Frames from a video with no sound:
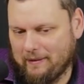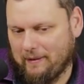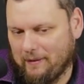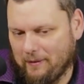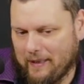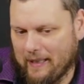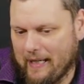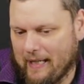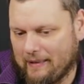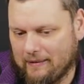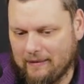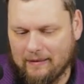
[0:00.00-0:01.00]
to the new
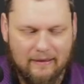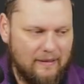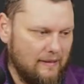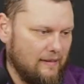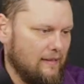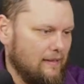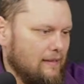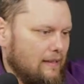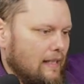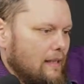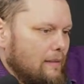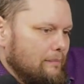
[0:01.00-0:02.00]
cat.
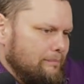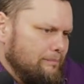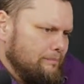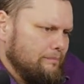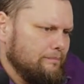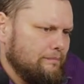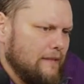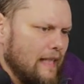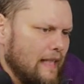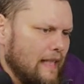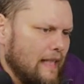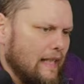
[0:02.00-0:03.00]
Yeah,
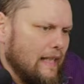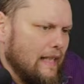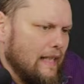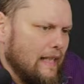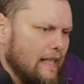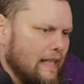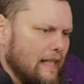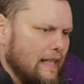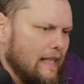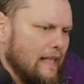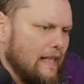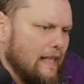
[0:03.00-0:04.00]
so
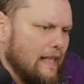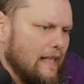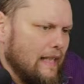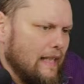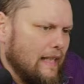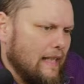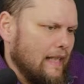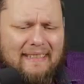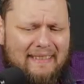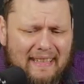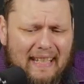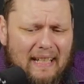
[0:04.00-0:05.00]
again, is
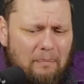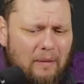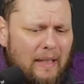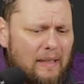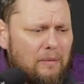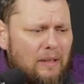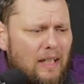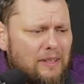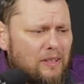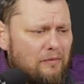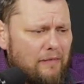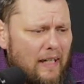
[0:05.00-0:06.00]
this the
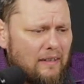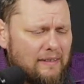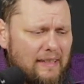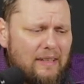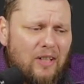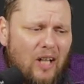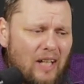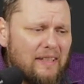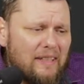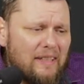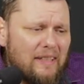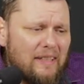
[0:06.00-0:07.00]
etymological fallacy? Not
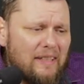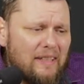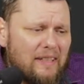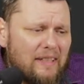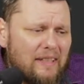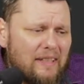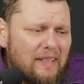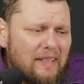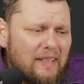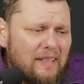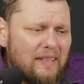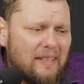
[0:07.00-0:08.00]
necessarily.
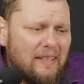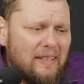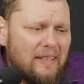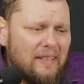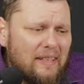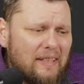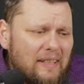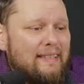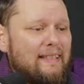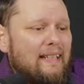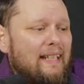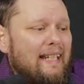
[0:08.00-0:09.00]
It only
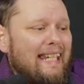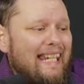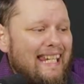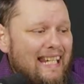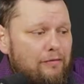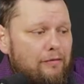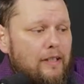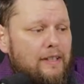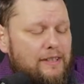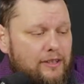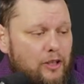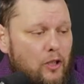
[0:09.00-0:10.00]
is if
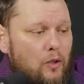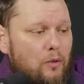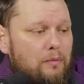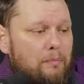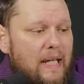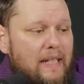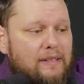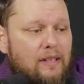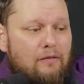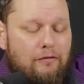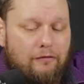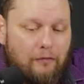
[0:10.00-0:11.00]
assumed based
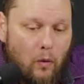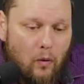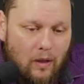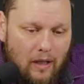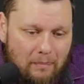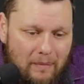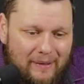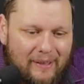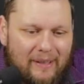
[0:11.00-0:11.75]
on form